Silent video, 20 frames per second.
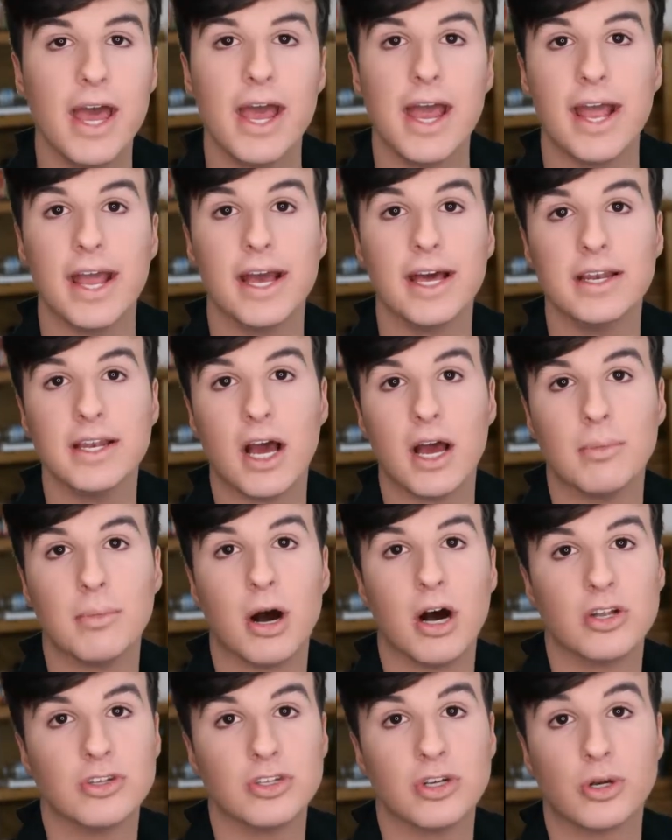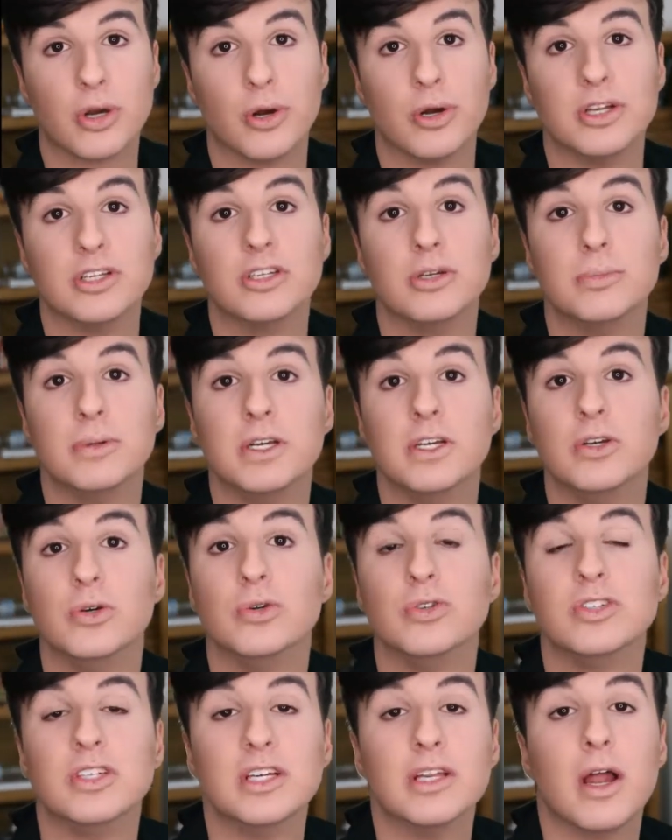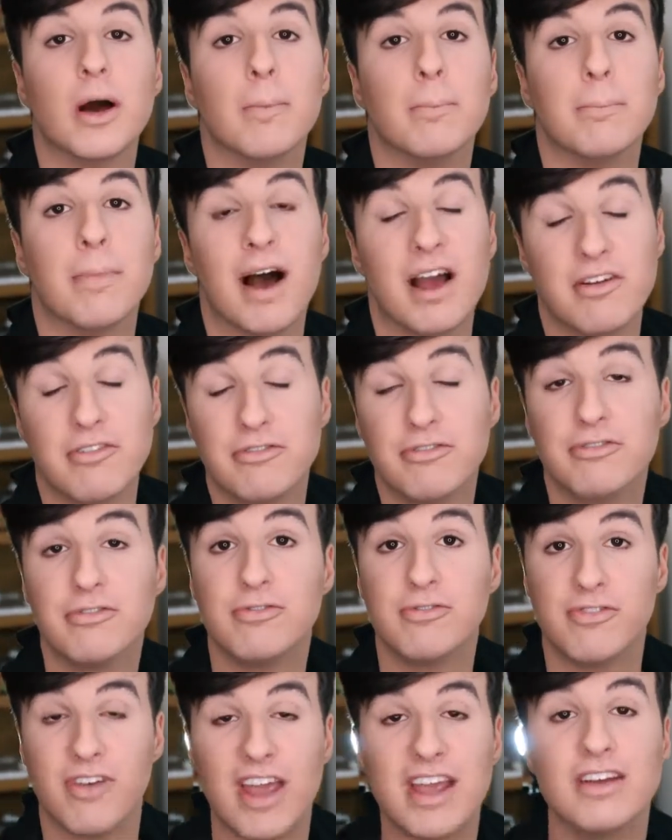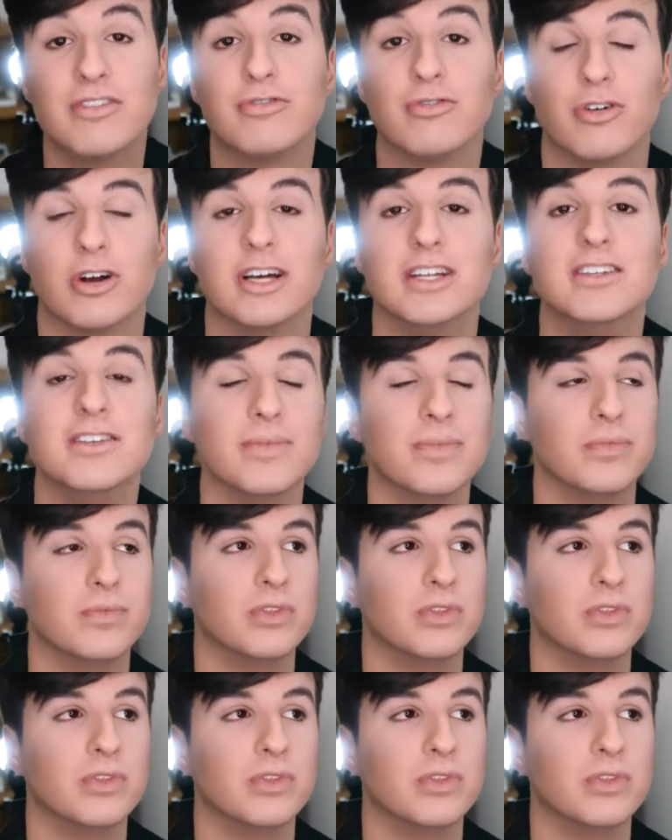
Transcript: And I'm also going to be using my favorite,